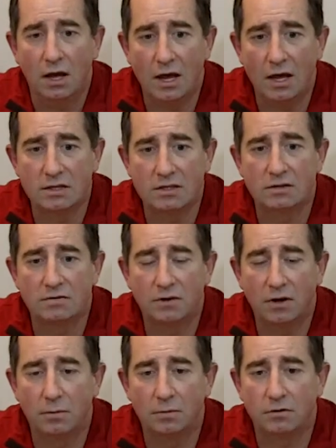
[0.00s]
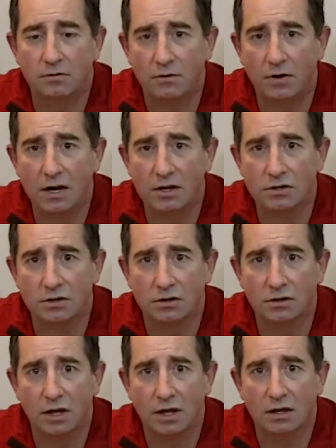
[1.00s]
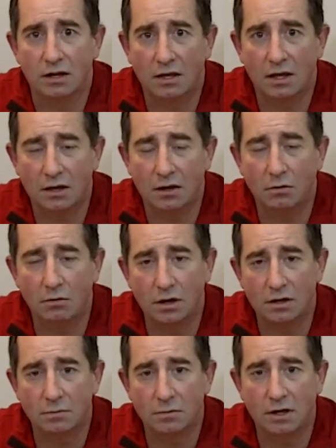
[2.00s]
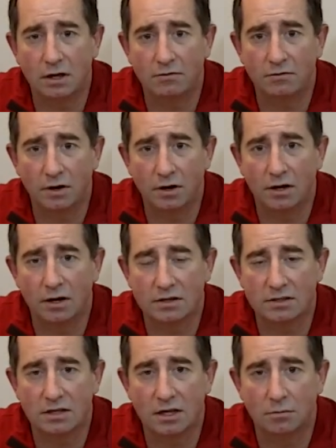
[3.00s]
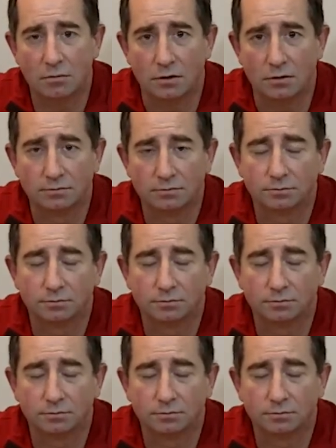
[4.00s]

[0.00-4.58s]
has developed a fracture that can go on to become very unstable.